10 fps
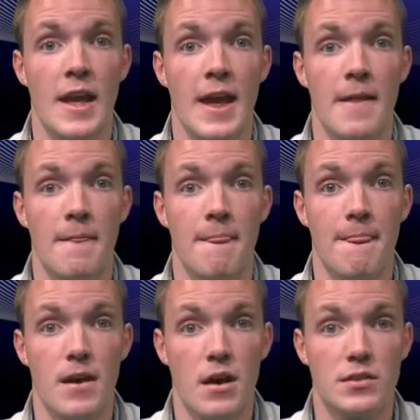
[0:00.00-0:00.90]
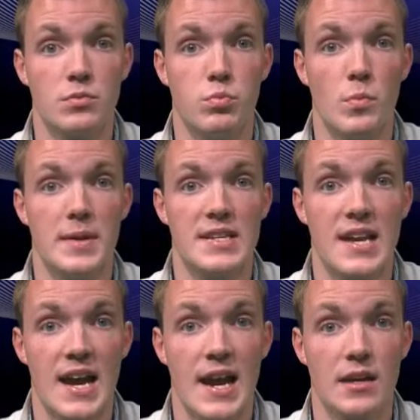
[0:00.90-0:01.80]
and thus will be
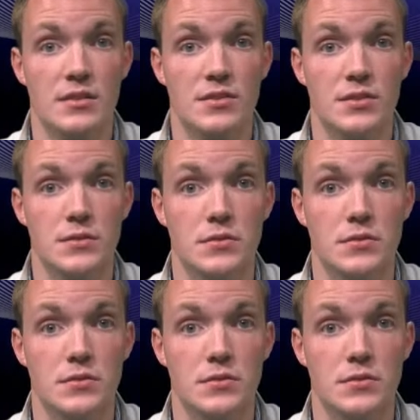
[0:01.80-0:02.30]
taxed